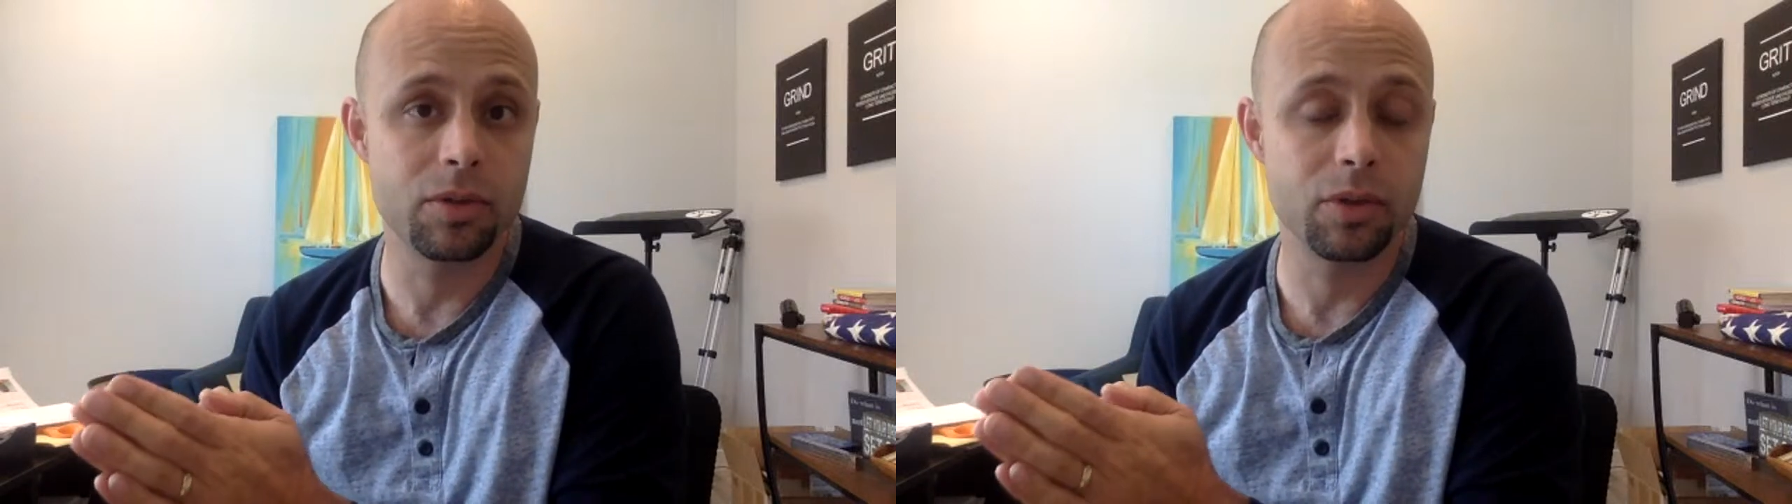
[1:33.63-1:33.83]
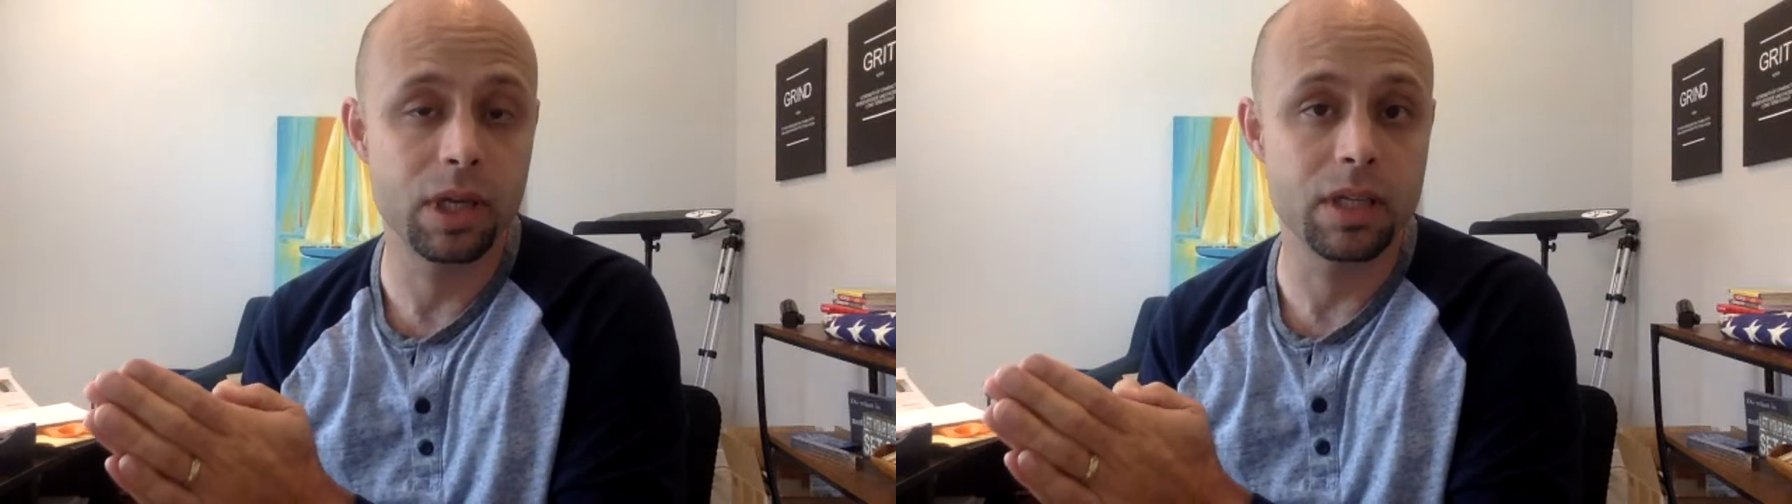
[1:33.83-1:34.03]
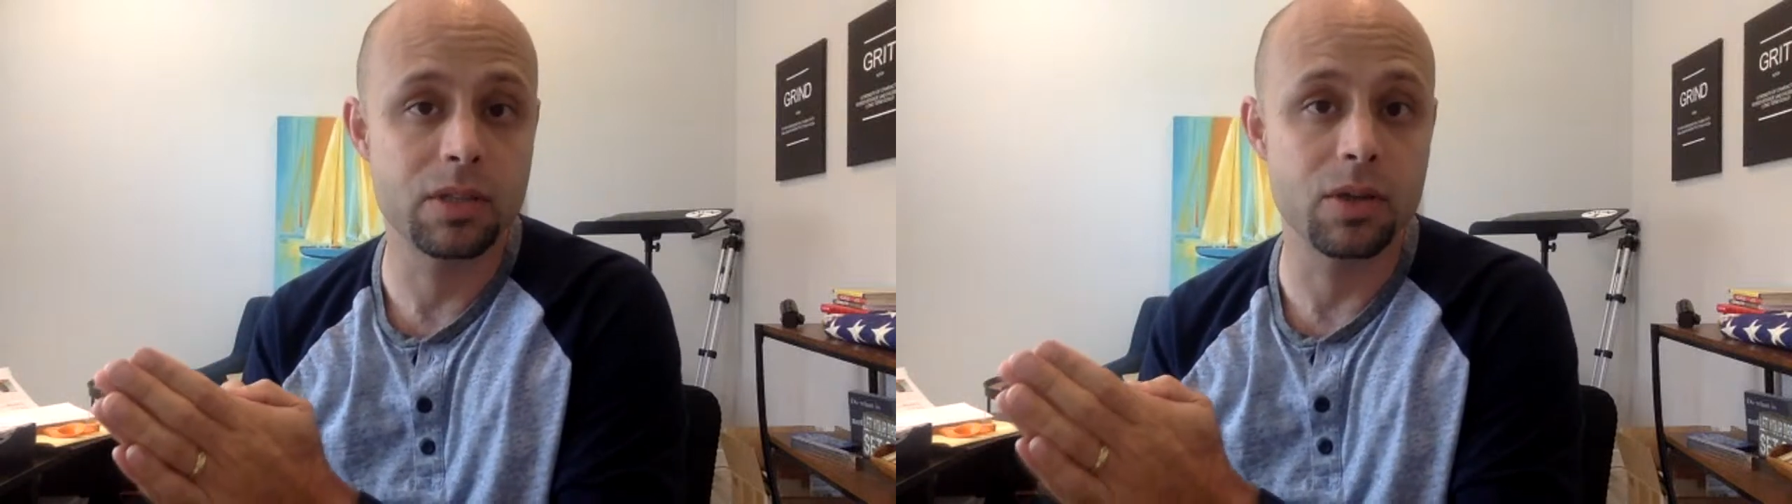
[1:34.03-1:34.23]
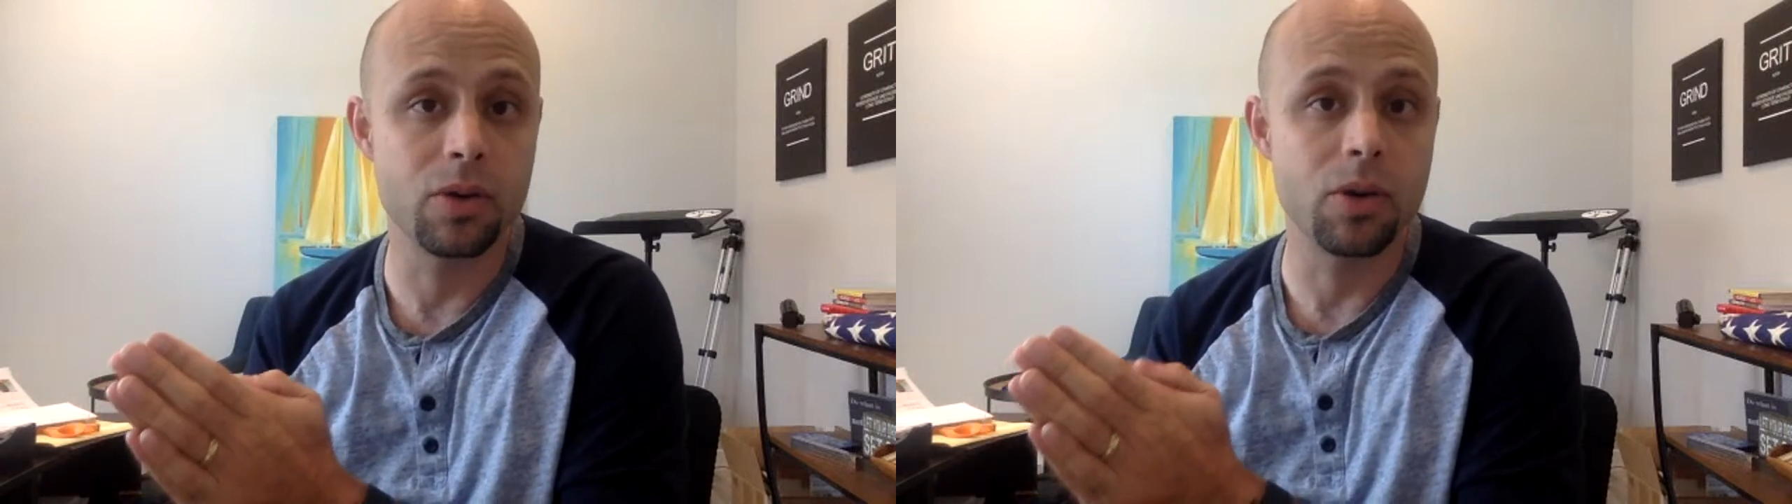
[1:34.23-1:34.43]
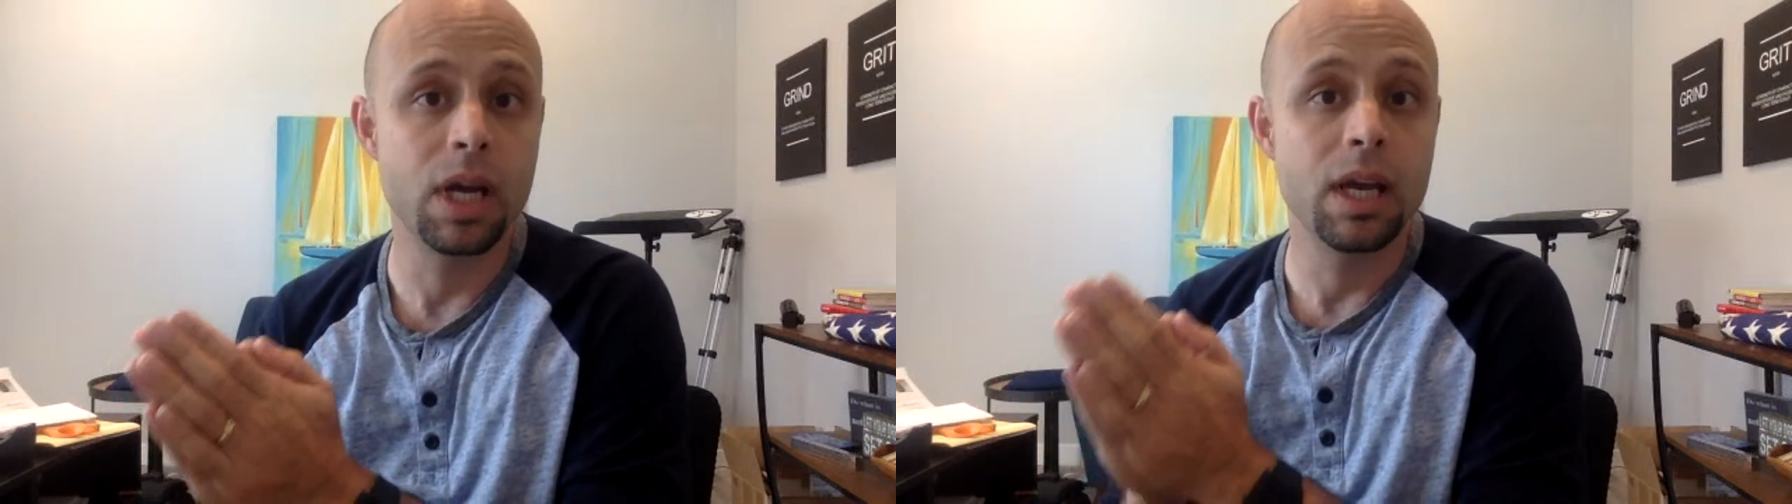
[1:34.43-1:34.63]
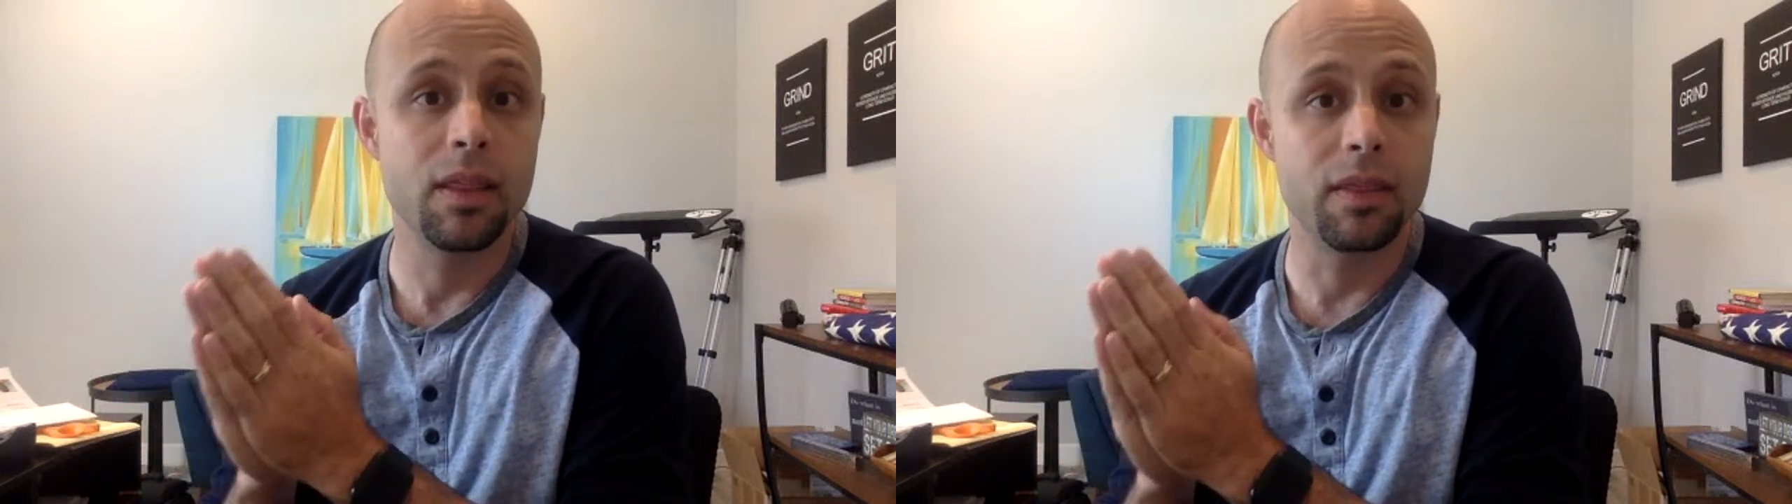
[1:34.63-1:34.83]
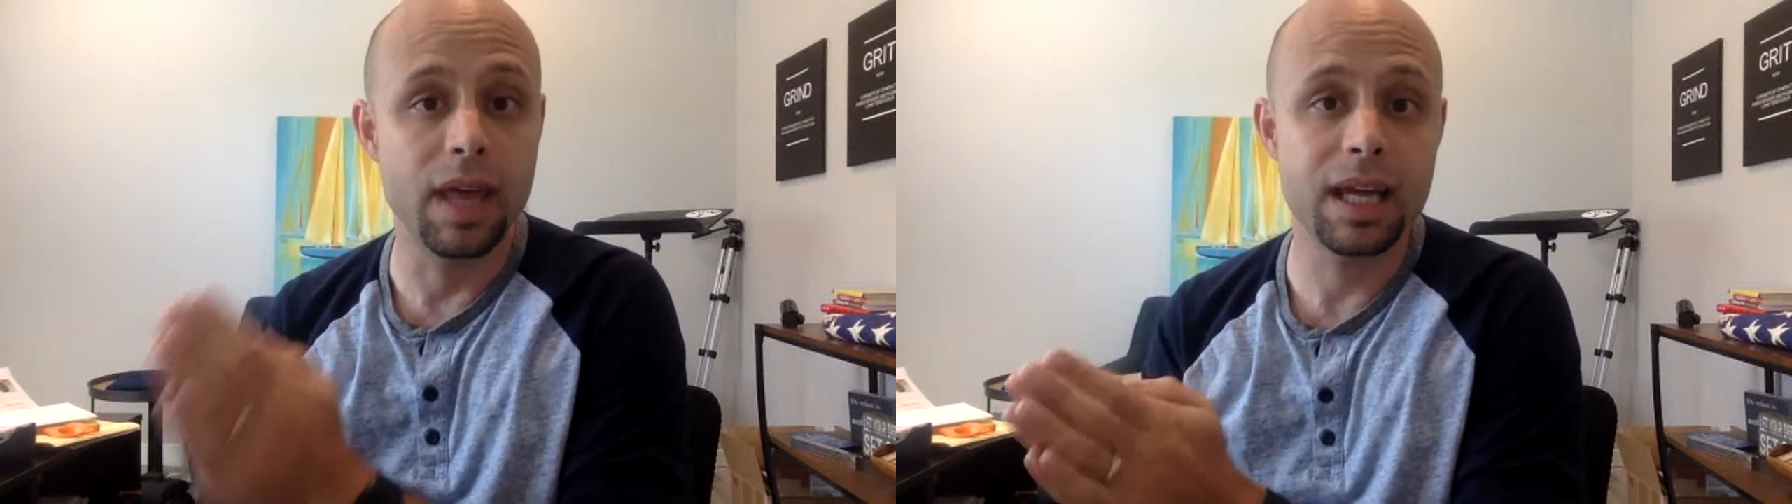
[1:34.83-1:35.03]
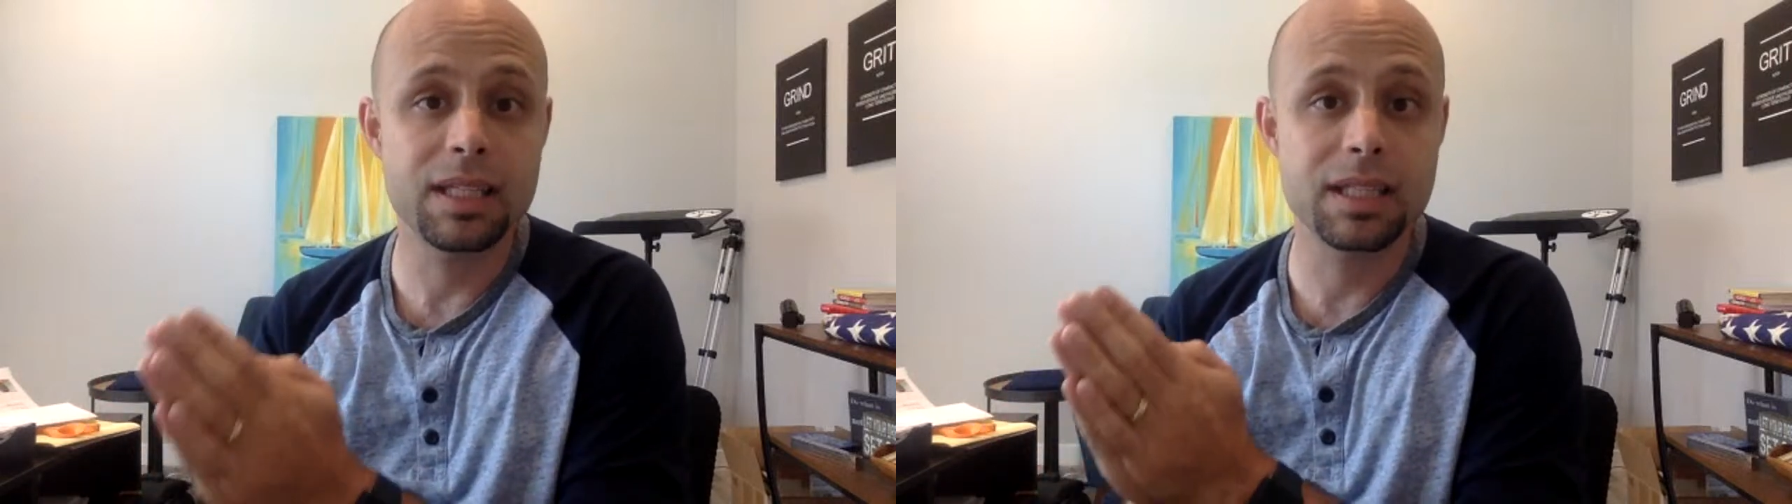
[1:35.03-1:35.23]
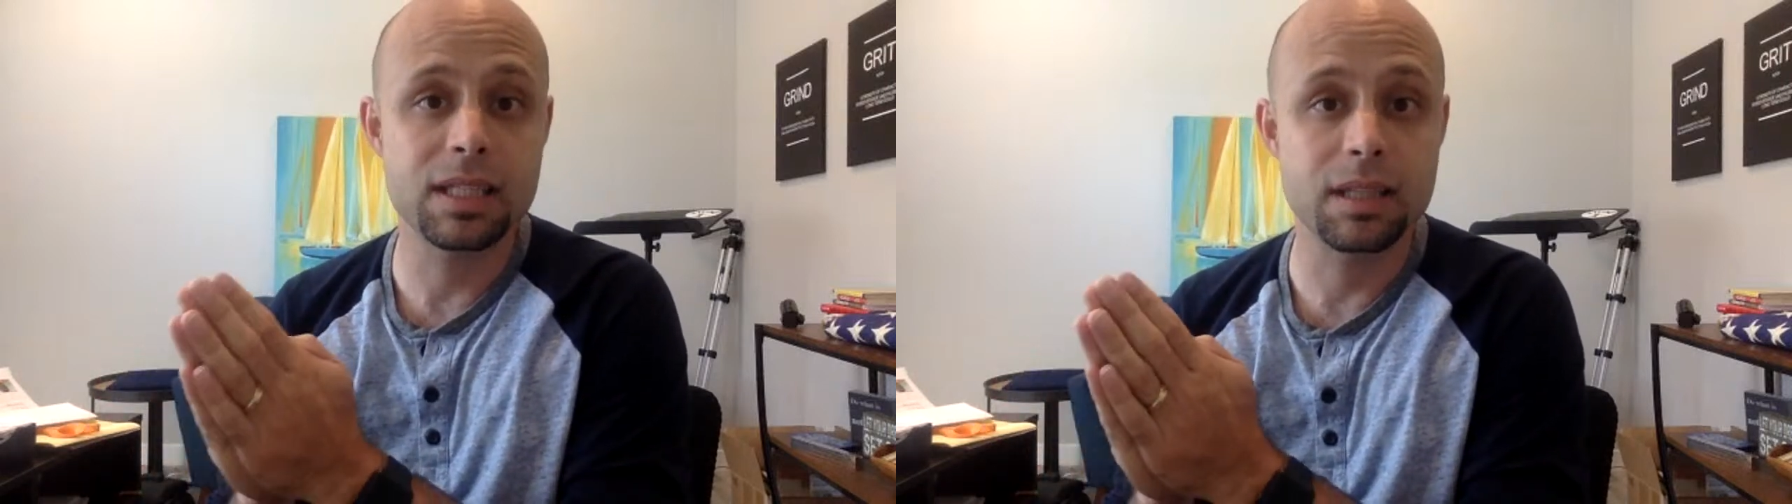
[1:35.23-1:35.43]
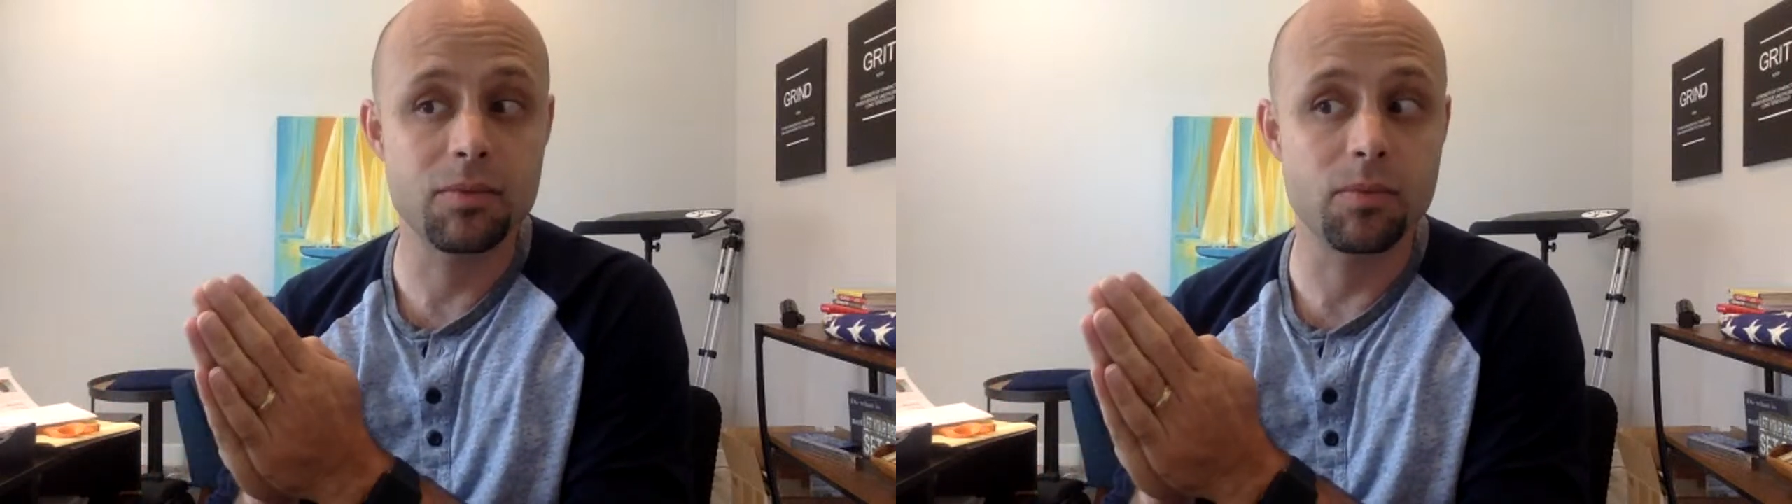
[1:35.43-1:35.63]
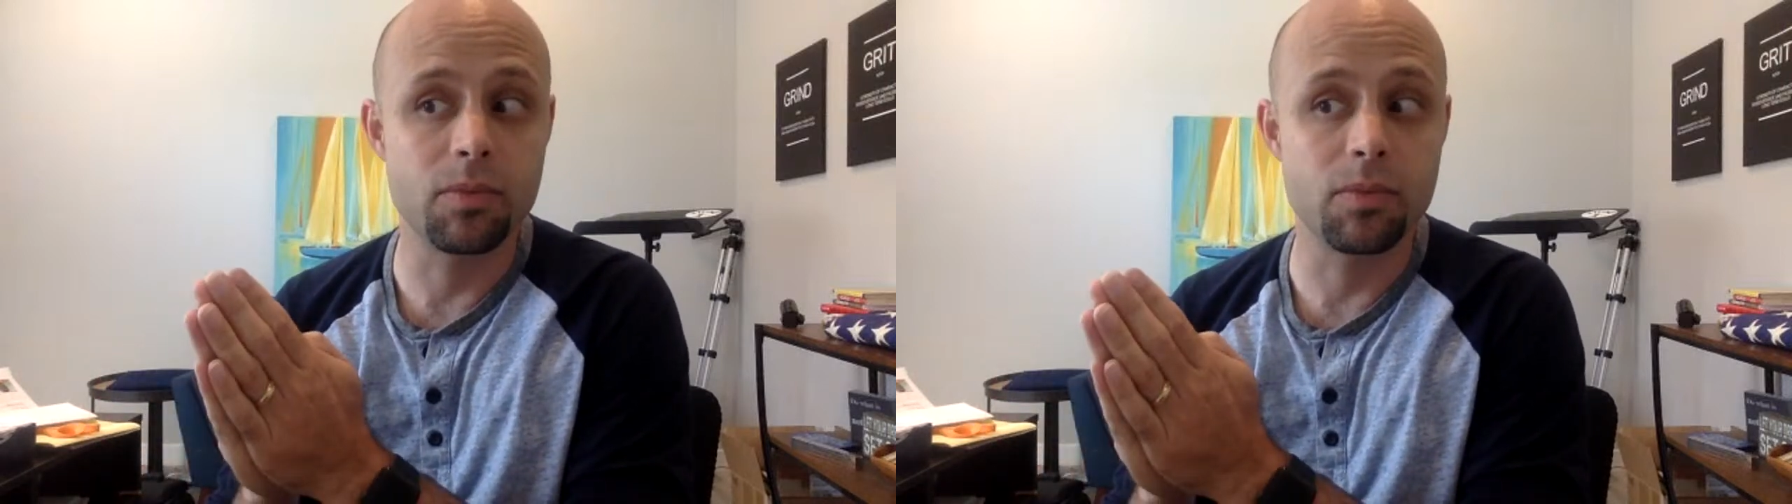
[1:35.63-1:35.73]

Okay, so that's